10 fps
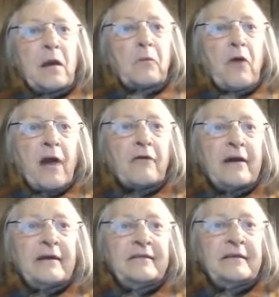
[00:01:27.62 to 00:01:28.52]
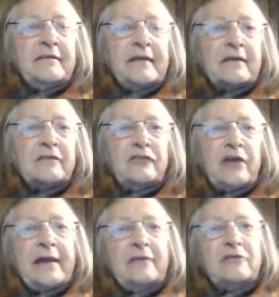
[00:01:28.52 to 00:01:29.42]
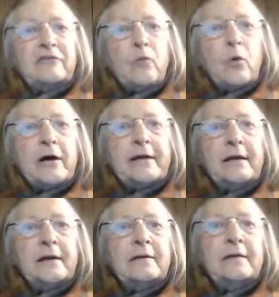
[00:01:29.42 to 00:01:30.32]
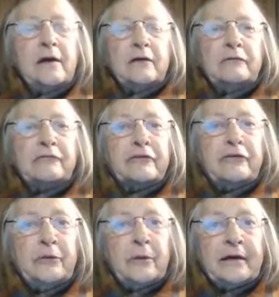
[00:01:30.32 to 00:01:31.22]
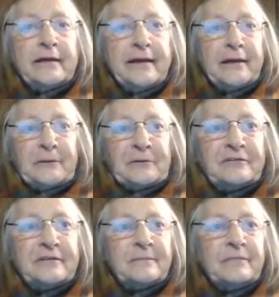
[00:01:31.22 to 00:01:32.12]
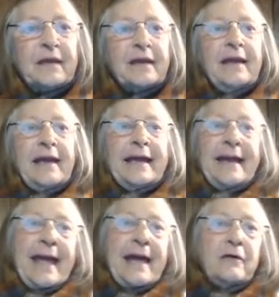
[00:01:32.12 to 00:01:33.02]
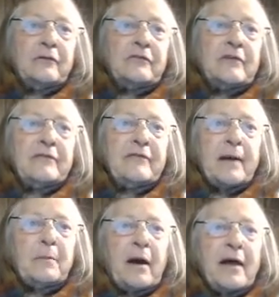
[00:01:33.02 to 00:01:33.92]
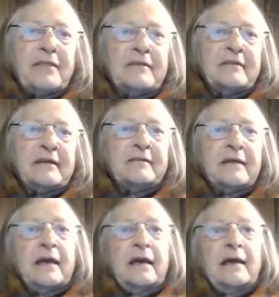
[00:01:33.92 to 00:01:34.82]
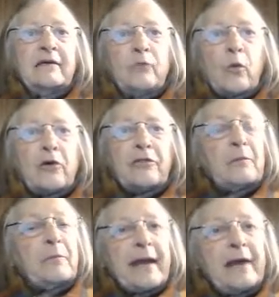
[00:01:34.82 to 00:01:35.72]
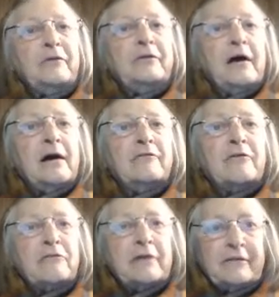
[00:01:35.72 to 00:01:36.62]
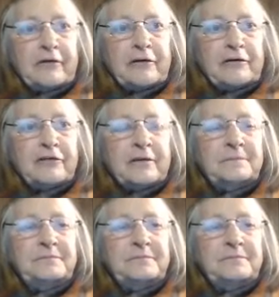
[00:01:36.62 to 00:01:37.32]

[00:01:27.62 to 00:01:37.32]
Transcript: Progress is the exchange of one unknown for two unknowns. An ounce of hypothesis is worth a pound of research.